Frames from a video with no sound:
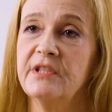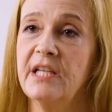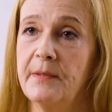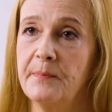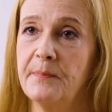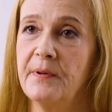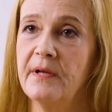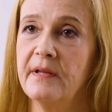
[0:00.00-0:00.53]

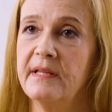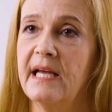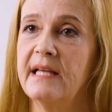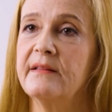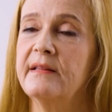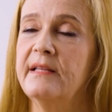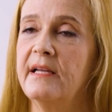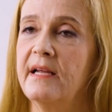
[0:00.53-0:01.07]
tip that
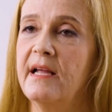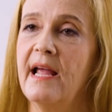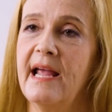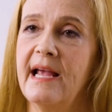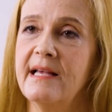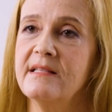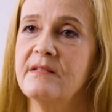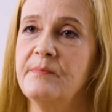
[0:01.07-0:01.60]
there
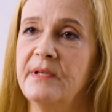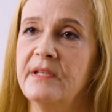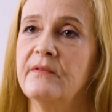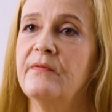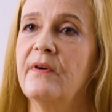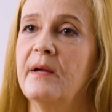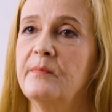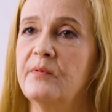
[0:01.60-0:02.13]
has been
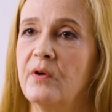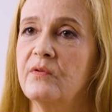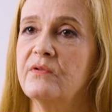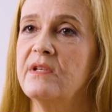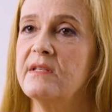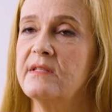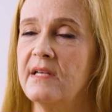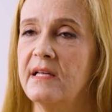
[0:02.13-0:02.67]

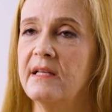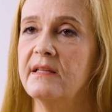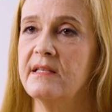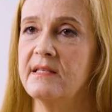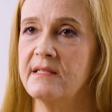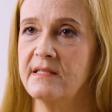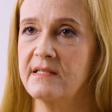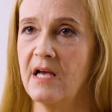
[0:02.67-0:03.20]
fibrosis in
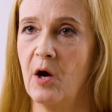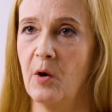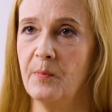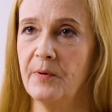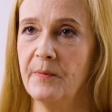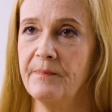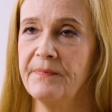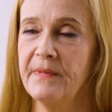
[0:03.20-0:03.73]
this scalp.
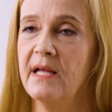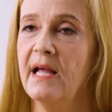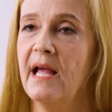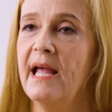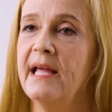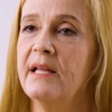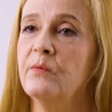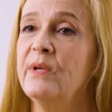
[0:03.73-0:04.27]

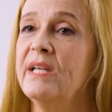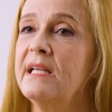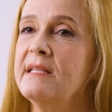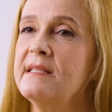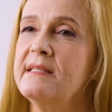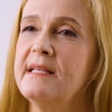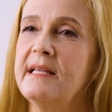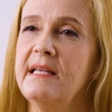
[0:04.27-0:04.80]
And we can
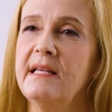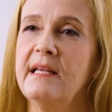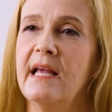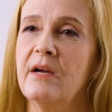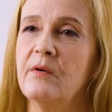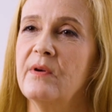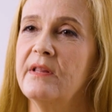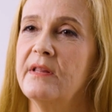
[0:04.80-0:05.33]
see
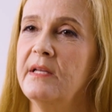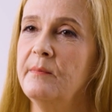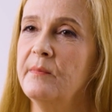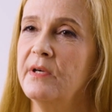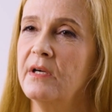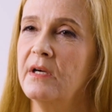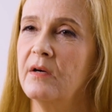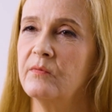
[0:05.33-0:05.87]

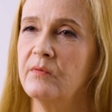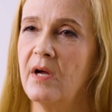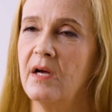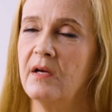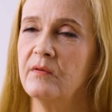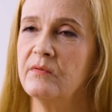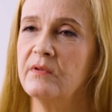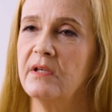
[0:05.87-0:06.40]
erythema
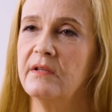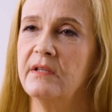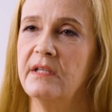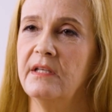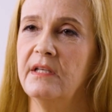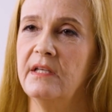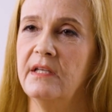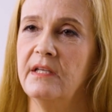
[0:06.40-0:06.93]
around
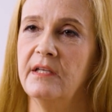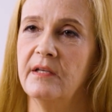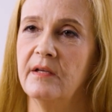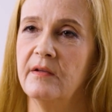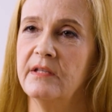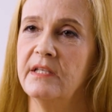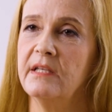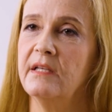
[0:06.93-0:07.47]
the
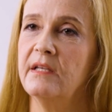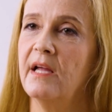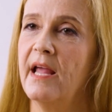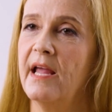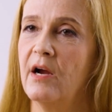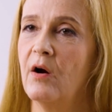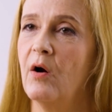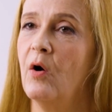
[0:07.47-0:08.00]

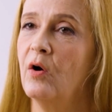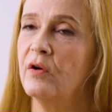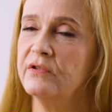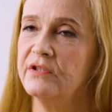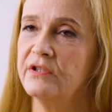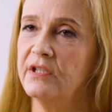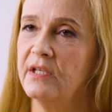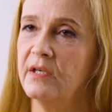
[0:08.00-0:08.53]
hair
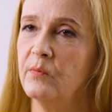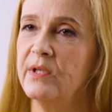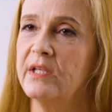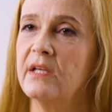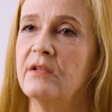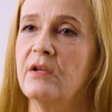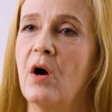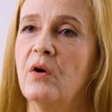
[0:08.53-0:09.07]
ostia. We
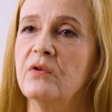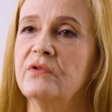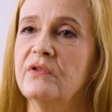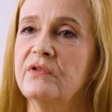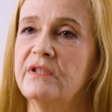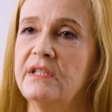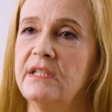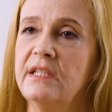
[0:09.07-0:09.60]
can also
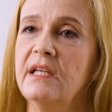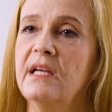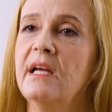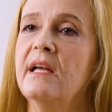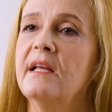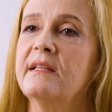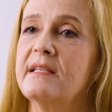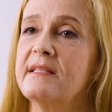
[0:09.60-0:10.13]
see
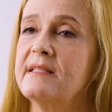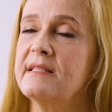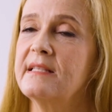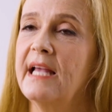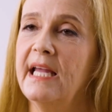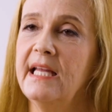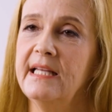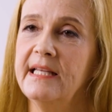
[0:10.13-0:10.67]
the
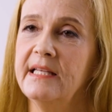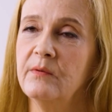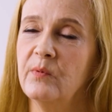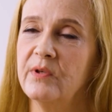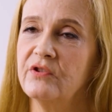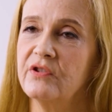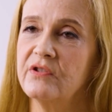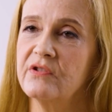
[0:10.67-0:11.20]
scaling,
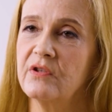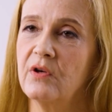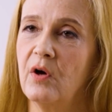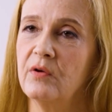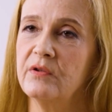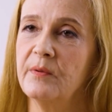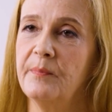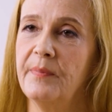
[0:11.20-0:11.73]
which is
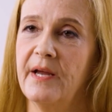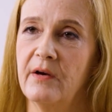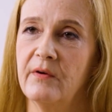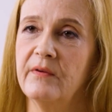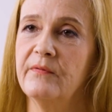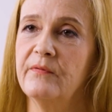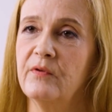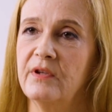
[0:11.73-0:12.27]
called the
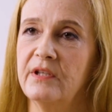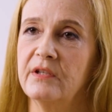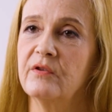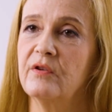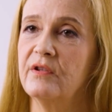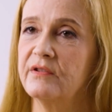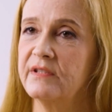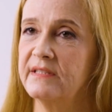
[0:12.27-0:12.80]

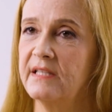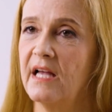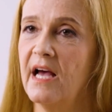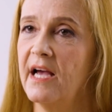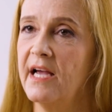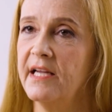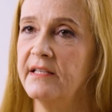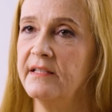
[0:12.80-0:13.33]
perifollicular
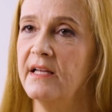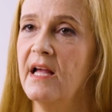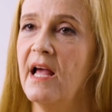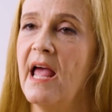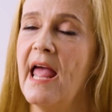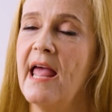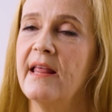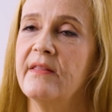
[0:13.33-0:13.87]
sign.
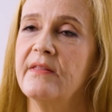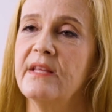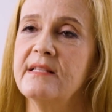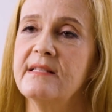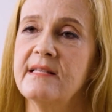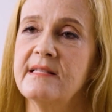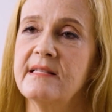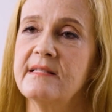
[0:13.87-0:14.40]
And
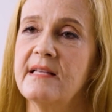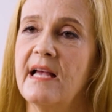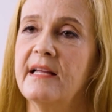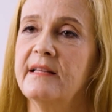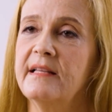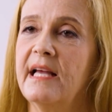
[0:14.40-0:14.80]
this is a sign